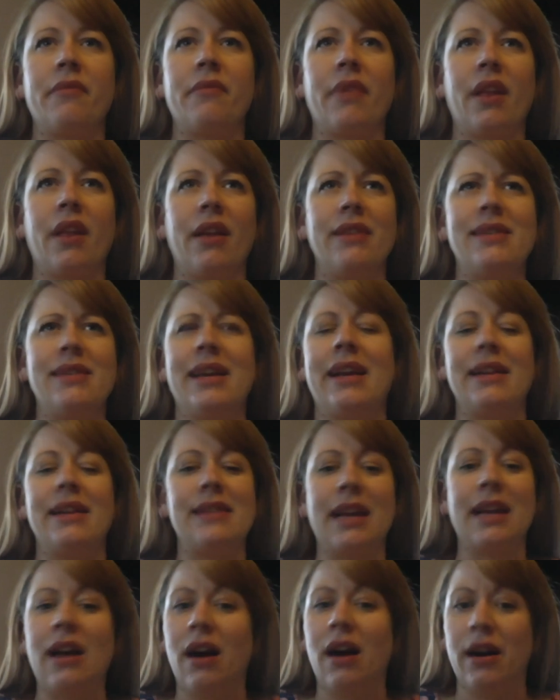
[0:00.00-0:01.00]
it's
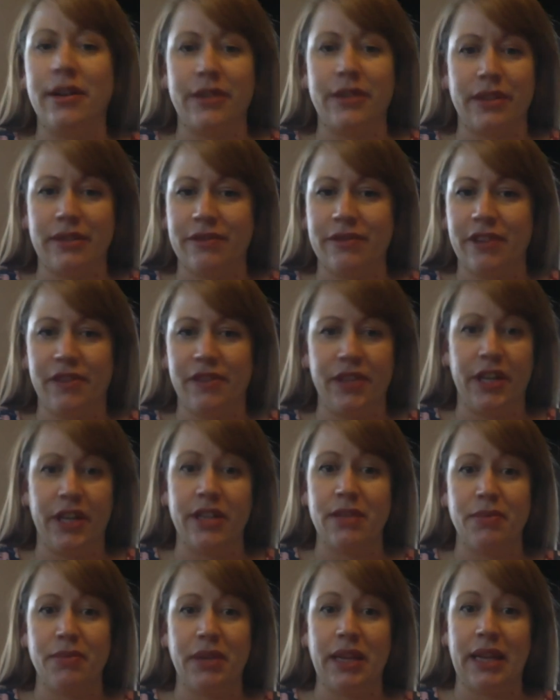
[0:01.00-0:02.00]
like 150 or
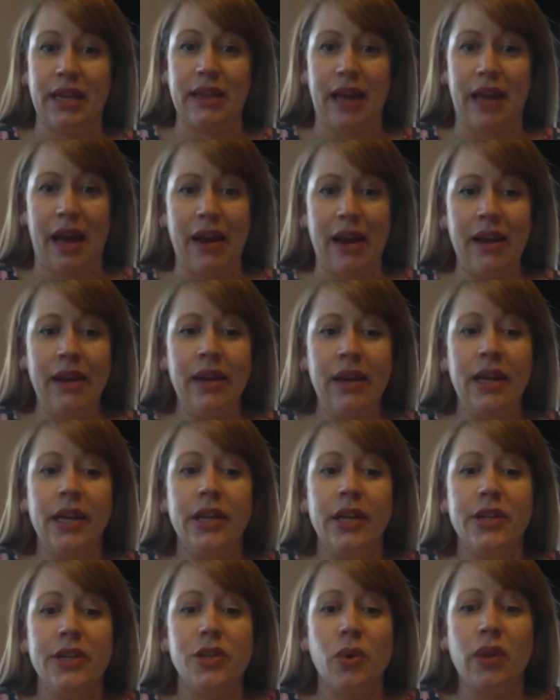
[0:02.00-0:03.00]
something like that.
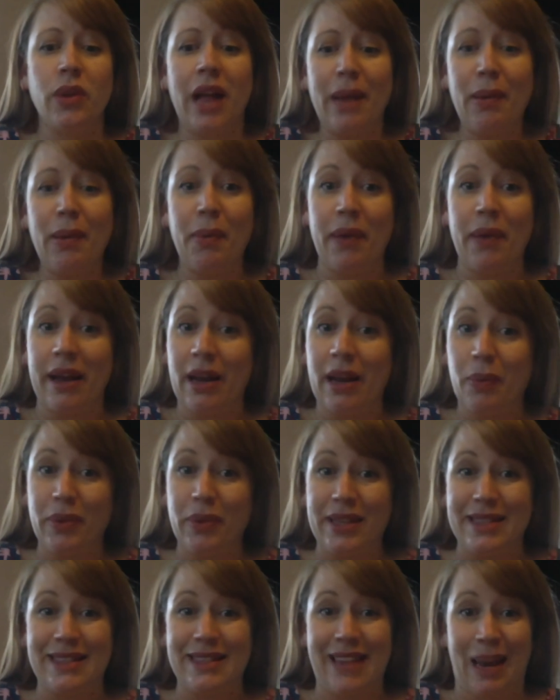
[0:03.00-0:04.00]
So a lot of people end up with the
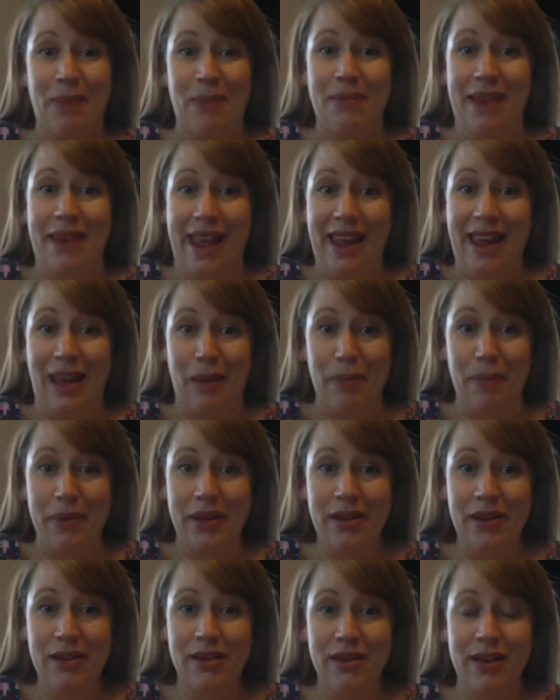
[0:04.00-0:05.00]
same name.
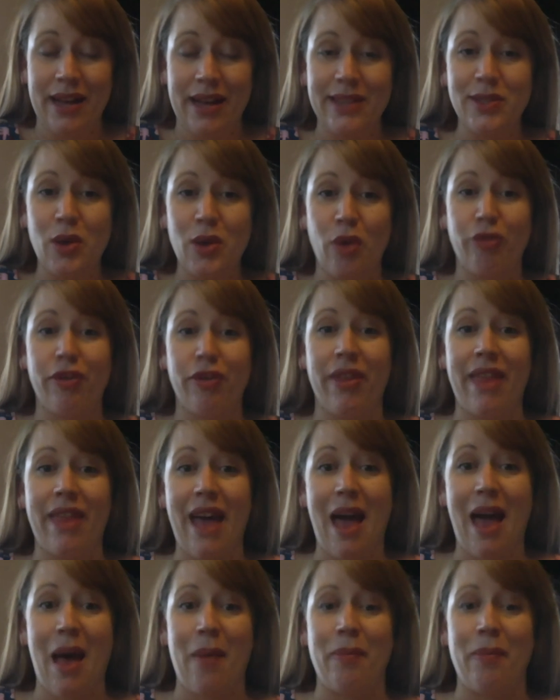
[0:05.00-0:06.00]
And so for
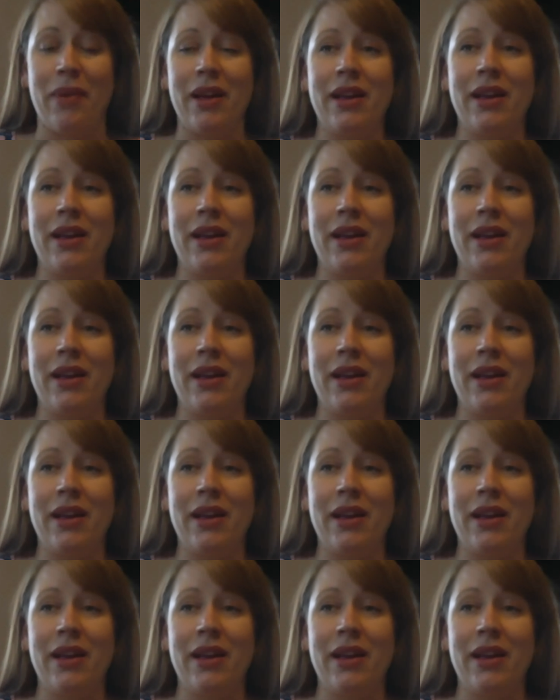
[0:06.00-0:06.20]
them,